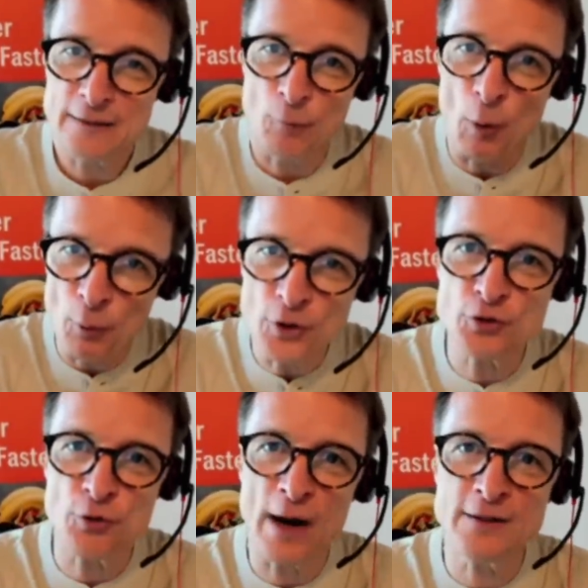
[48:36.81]
What we're
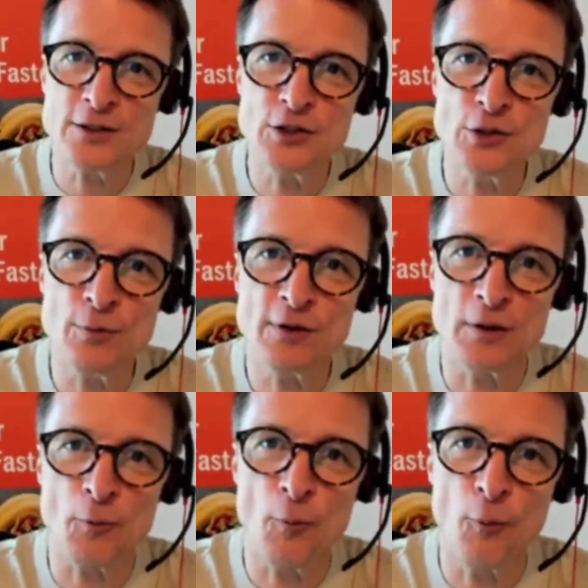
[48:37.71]
trying to do with
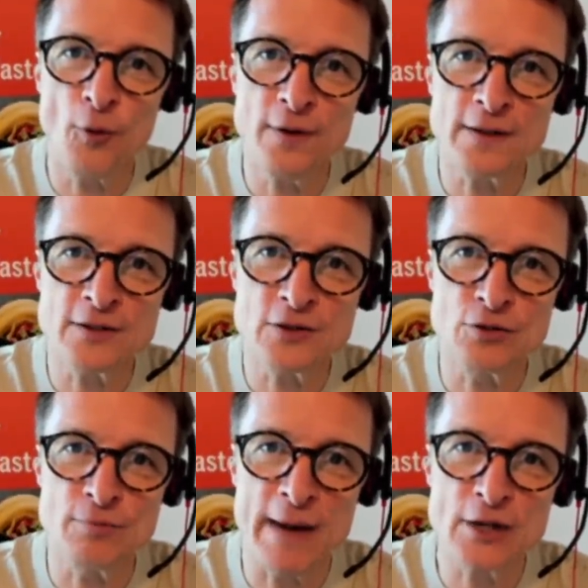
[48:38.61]
the report is
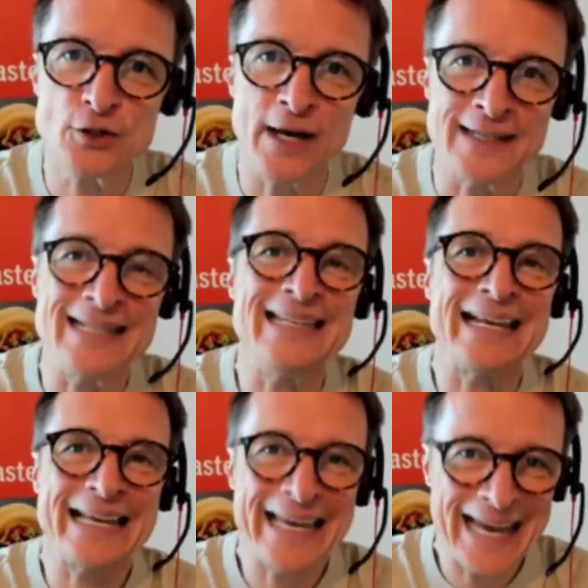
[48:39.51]
to measure an
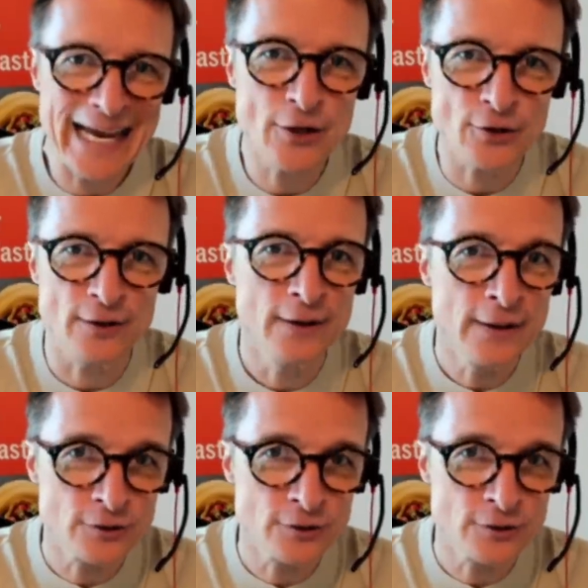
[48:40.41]
indicator.